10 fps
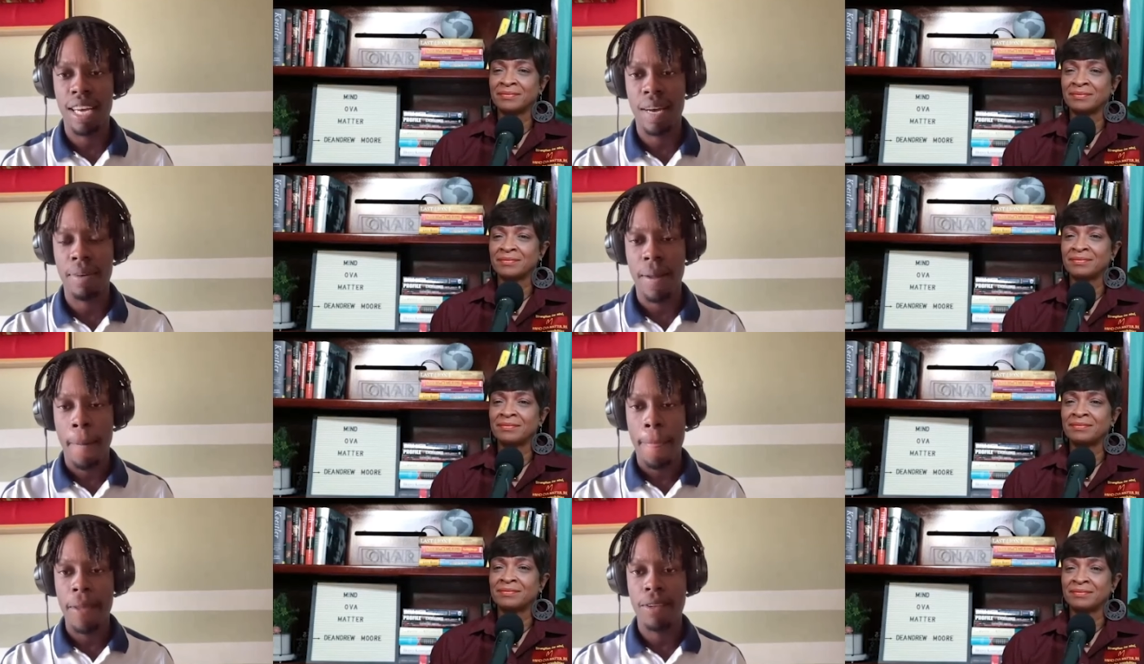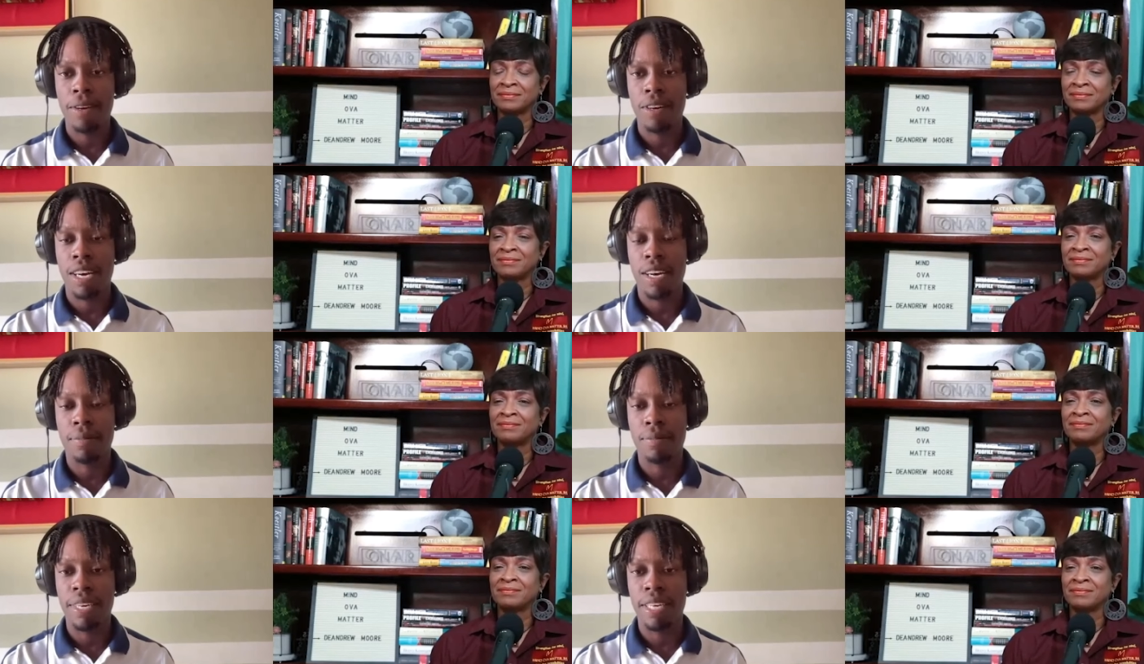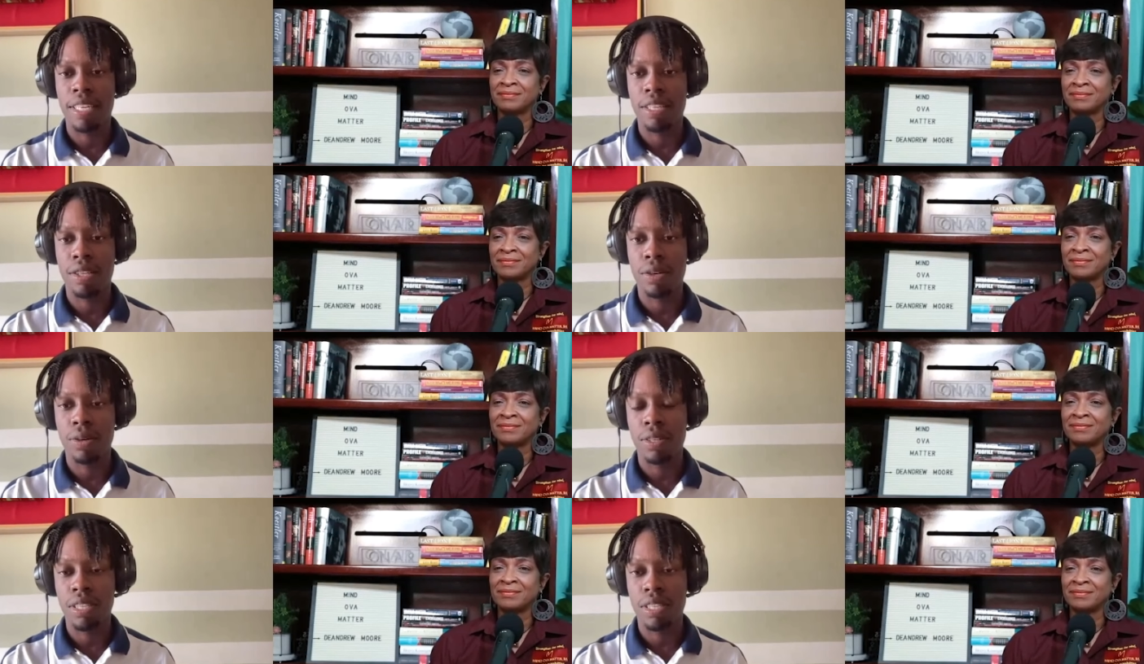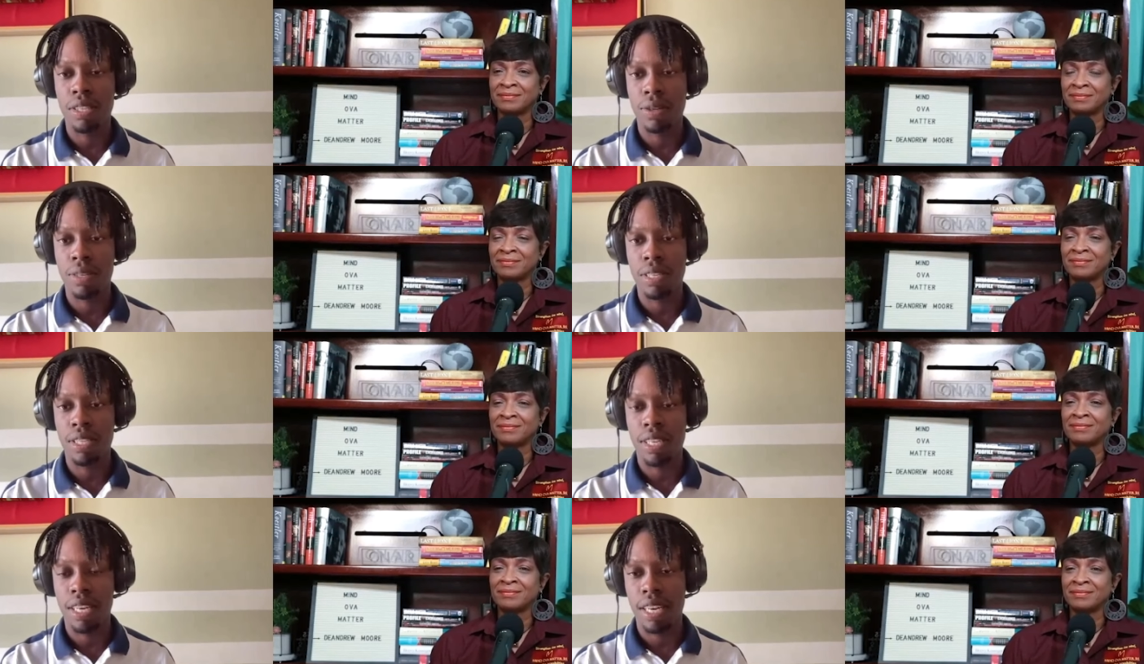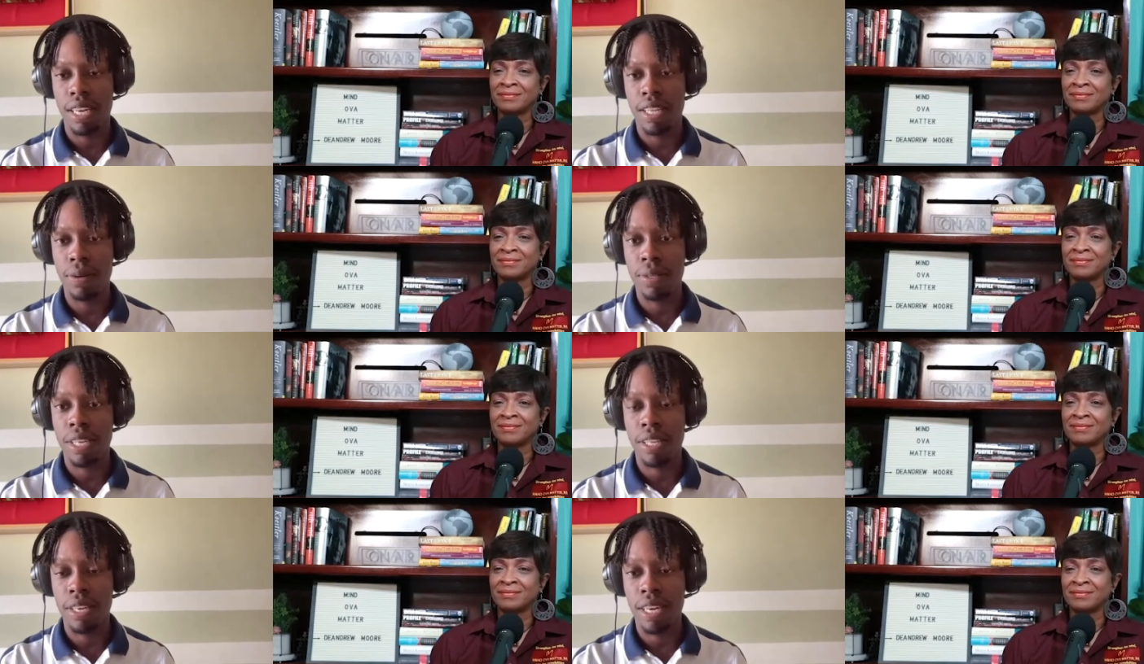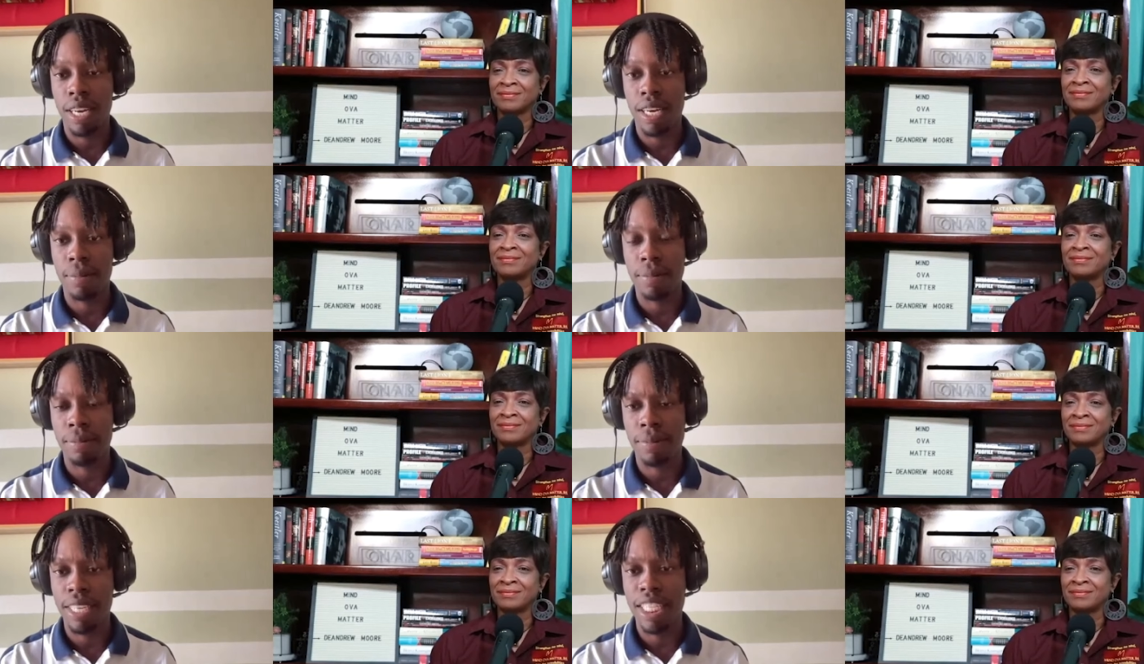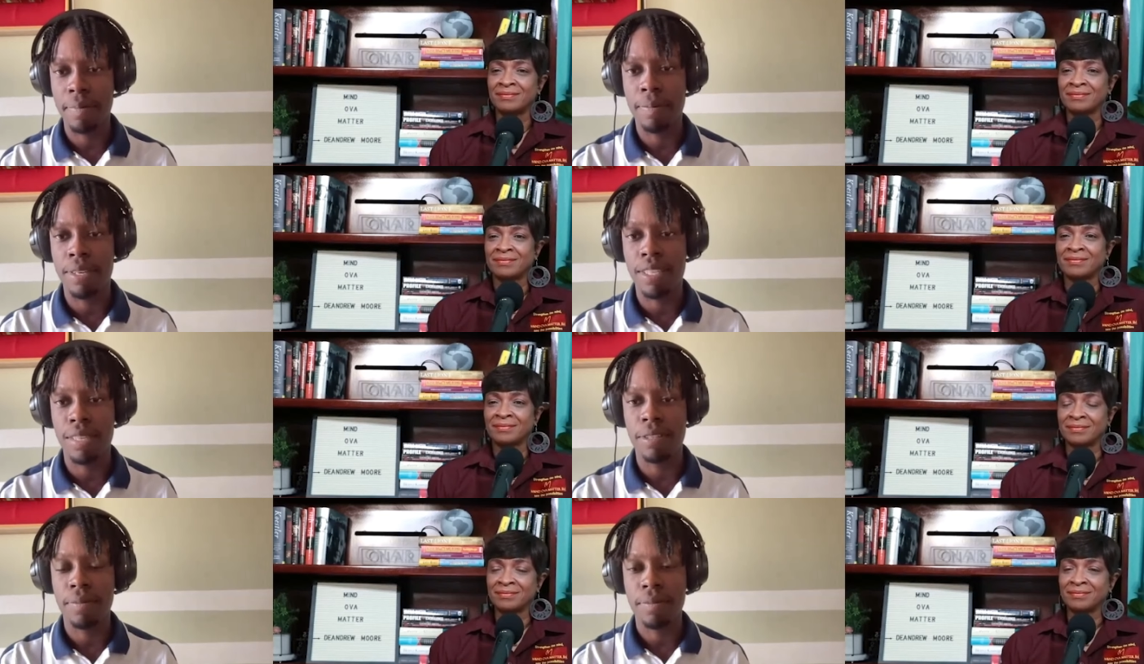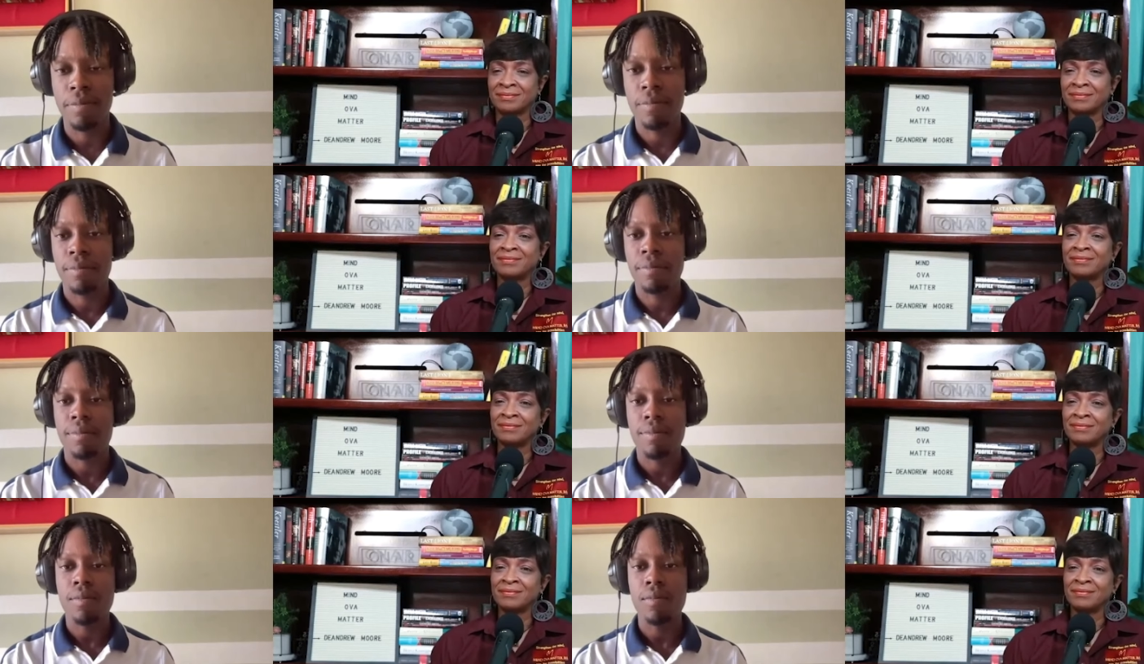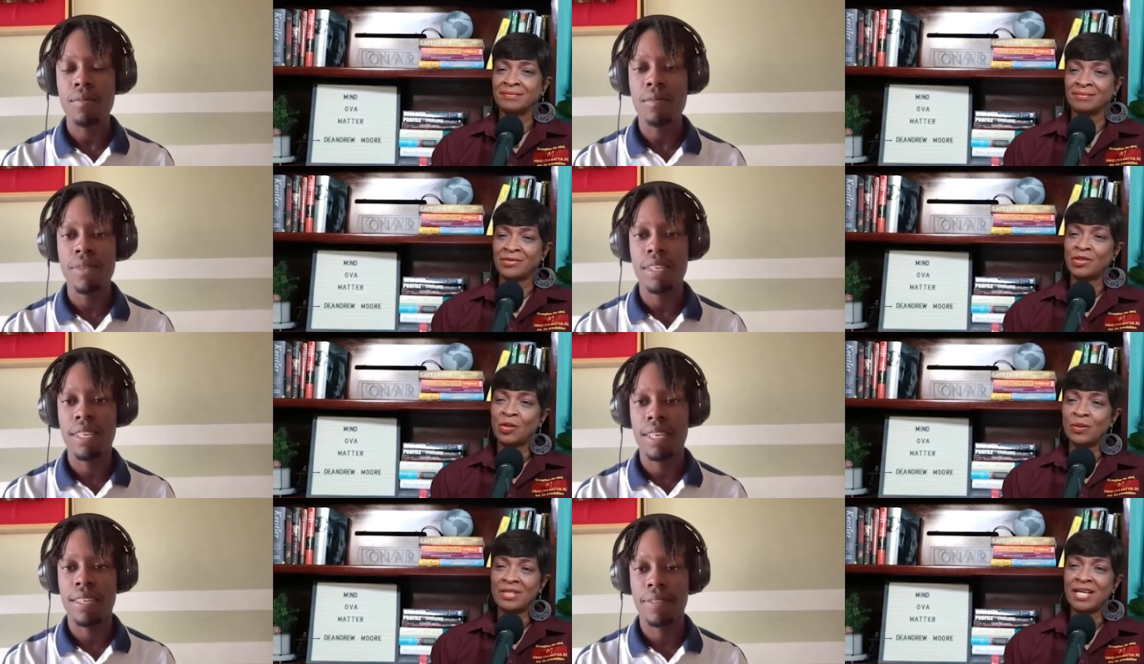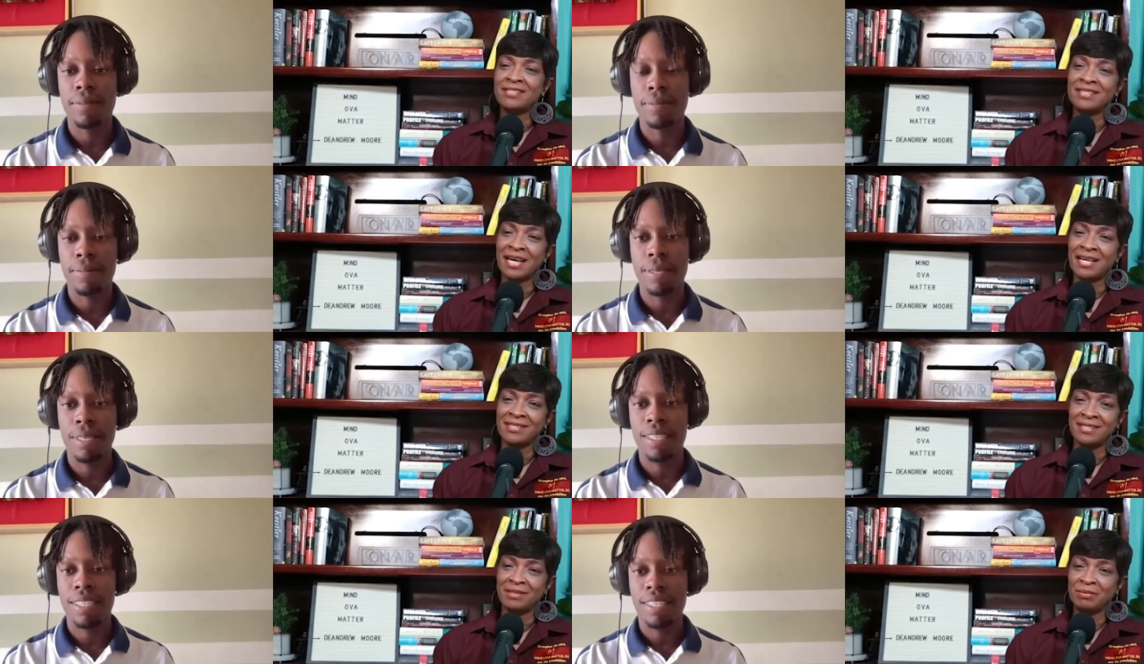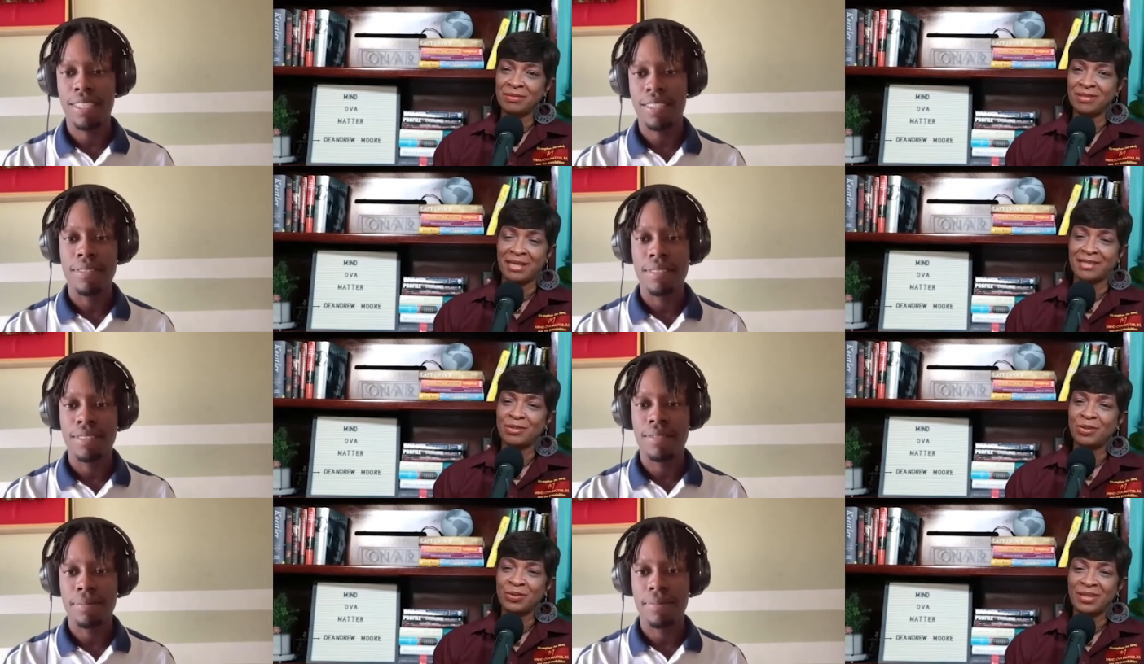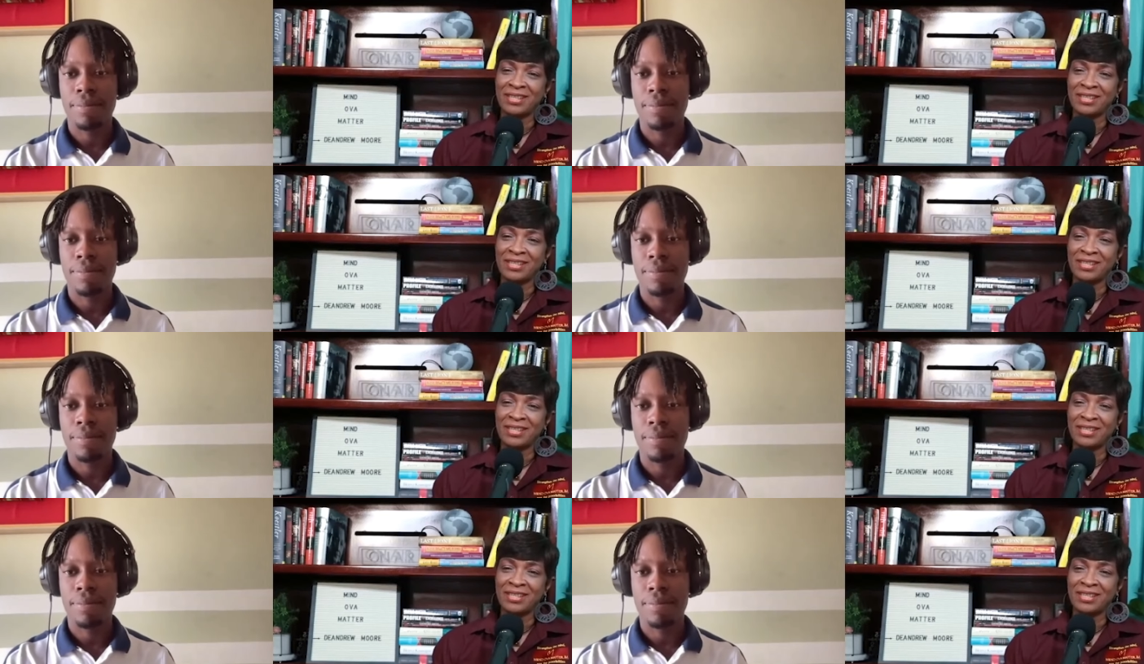Speaker 1: um, you know, um making those those those other um things be possible.
Speaker 2: Mm-hmm. Sounds yeah. exciting and sound